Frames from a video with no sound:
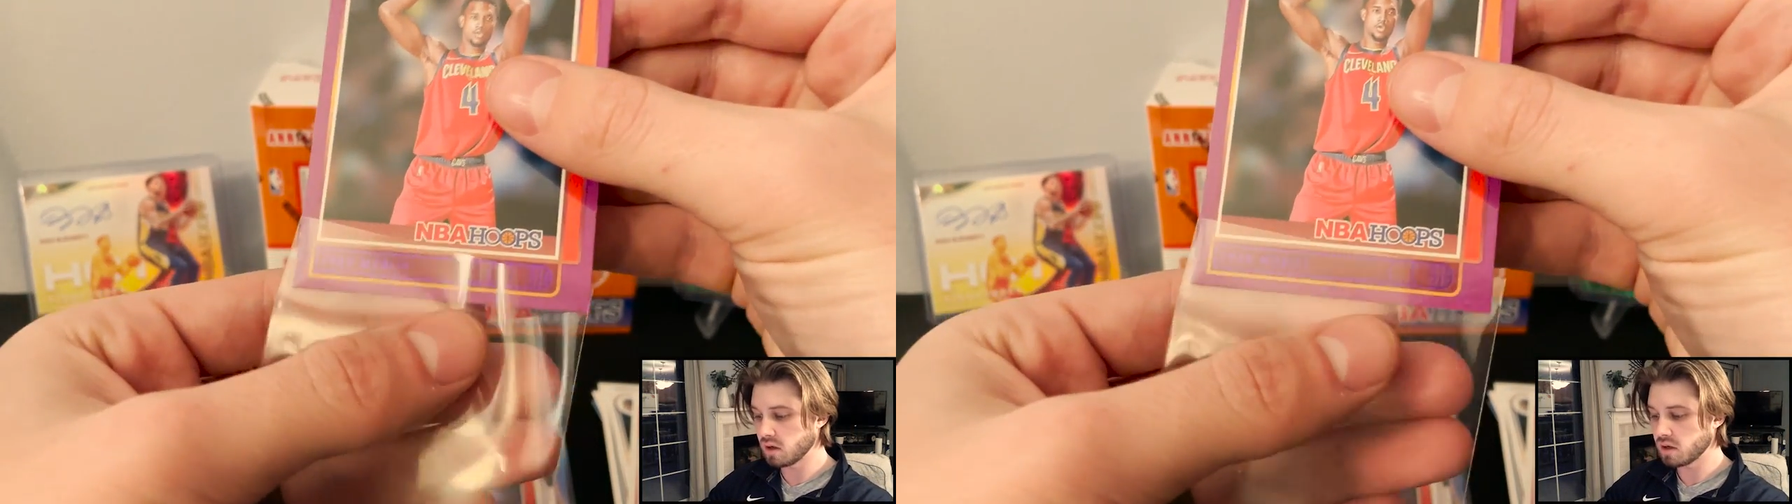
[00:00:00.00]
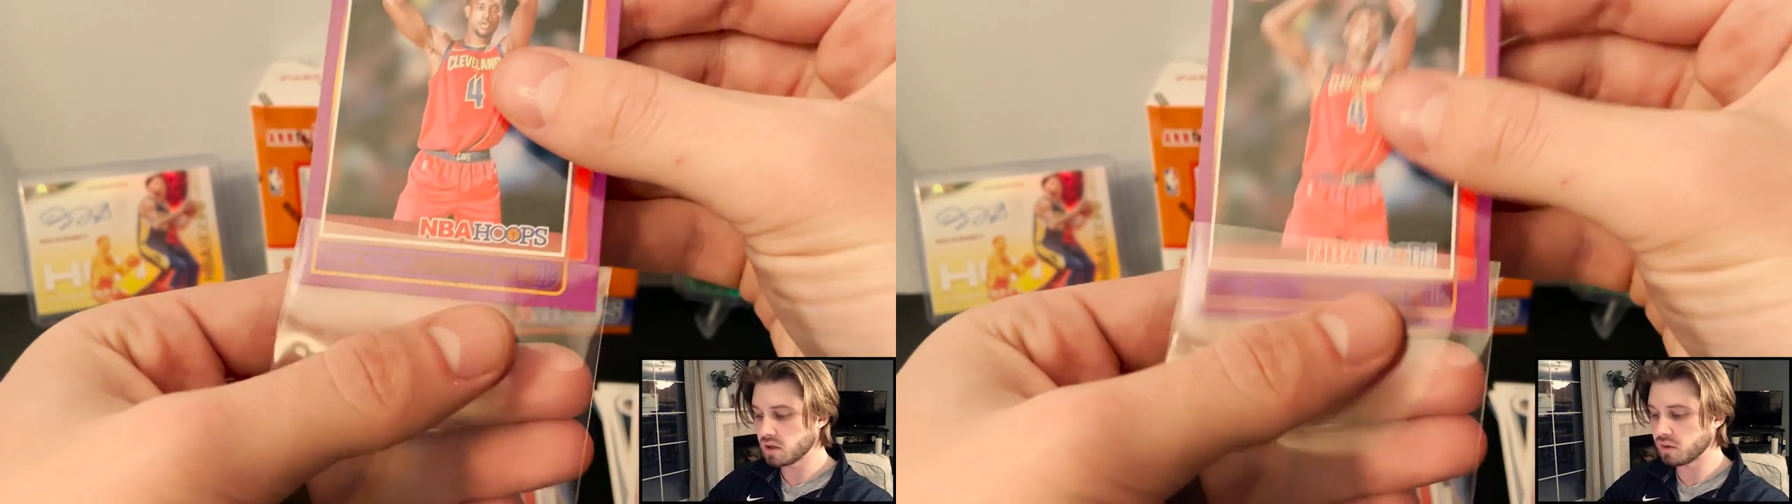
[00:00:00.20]

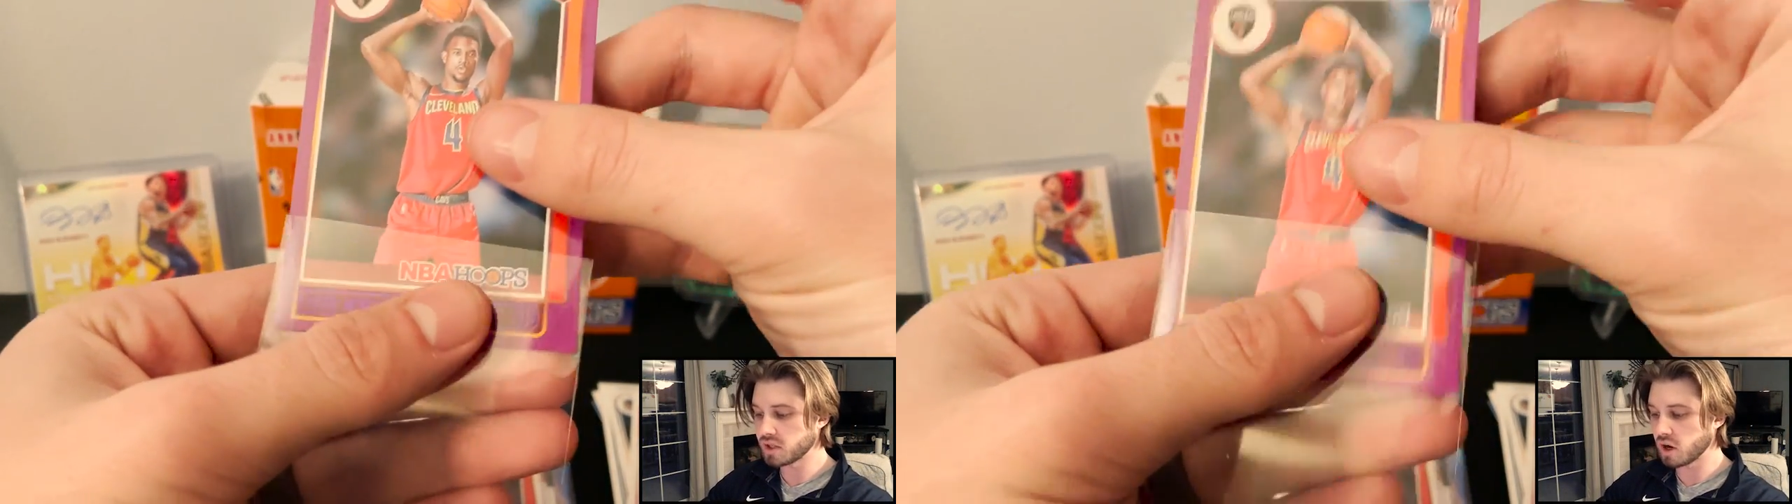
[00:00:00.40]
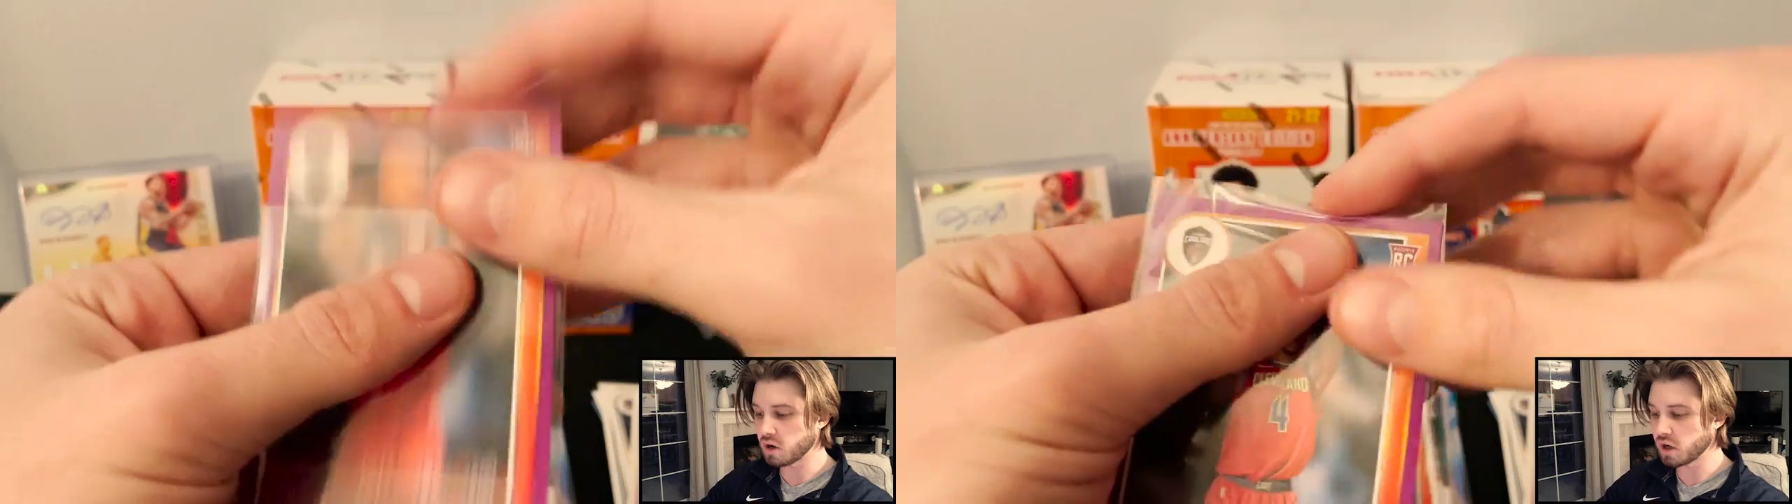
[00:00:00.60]
So these aren't